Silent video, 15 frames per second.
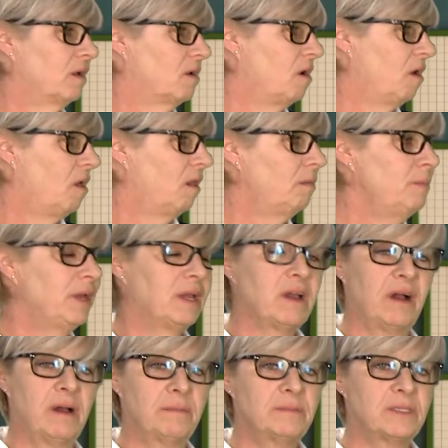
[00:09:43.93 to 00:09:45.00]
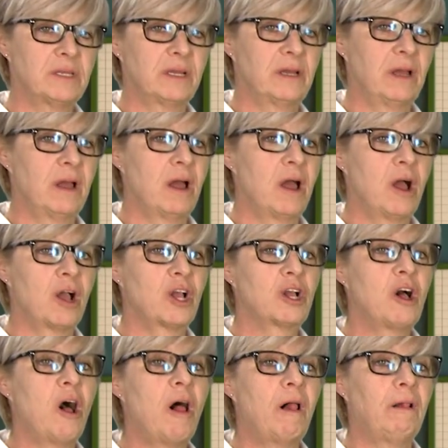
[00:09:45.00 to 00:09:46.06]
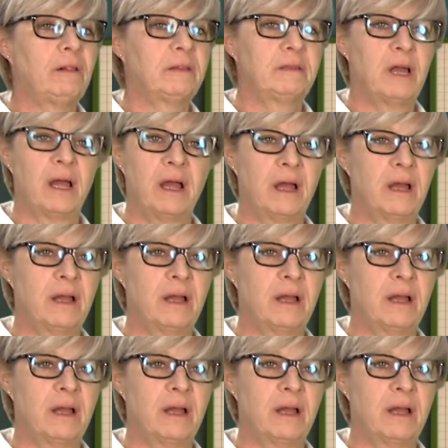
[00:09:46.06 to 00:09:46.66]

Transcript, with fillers: Call becomes called.